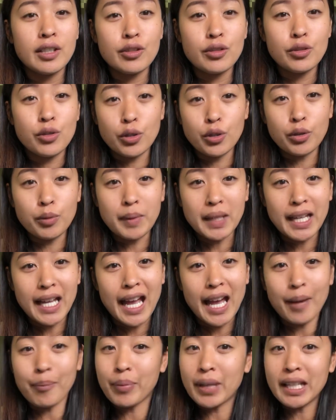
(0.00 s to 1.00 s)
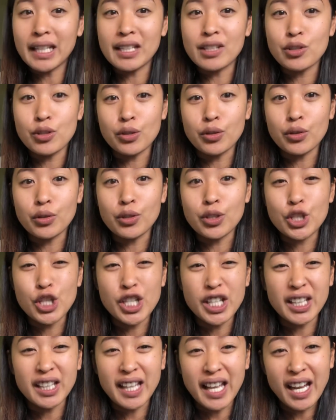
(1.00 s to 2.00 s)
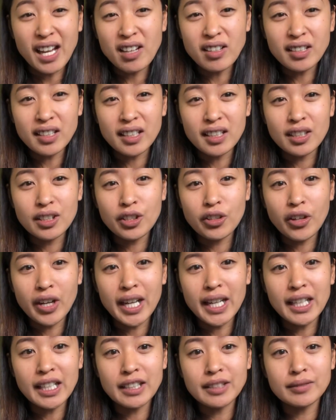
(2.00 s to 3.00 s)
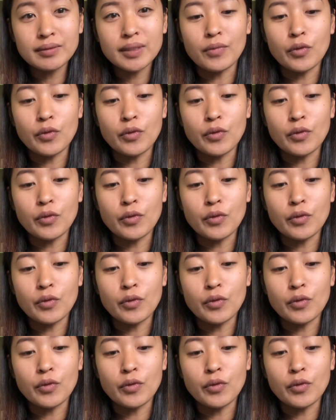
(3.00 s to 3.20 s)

to be happy to chill out in a crate.